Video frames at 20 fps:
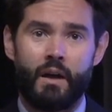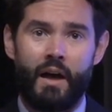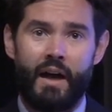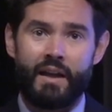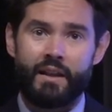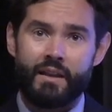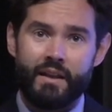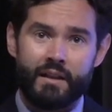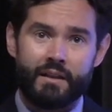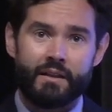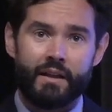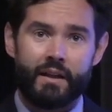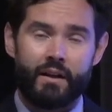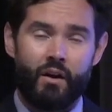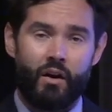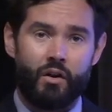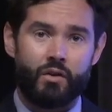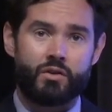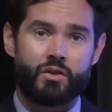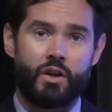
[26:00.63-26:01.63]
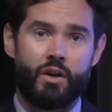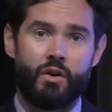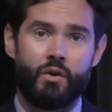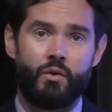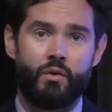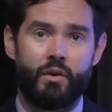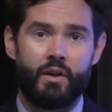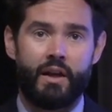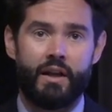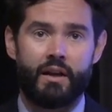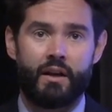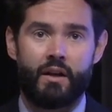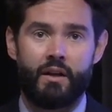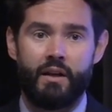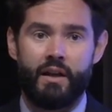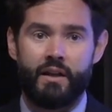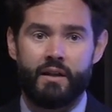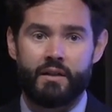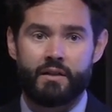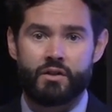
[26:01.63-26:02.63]
I think that also in,
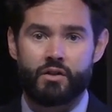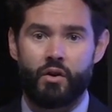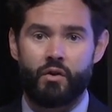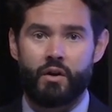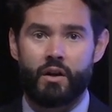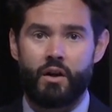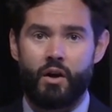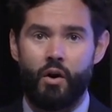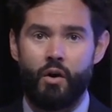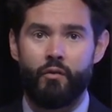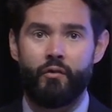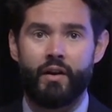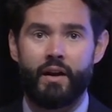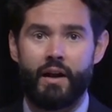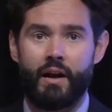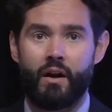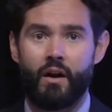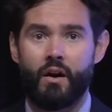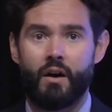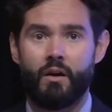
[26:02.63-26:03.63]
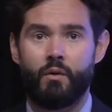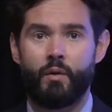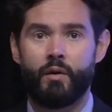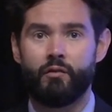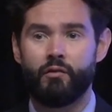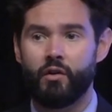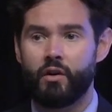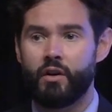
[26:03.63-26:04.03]
in sort of COVID era, we've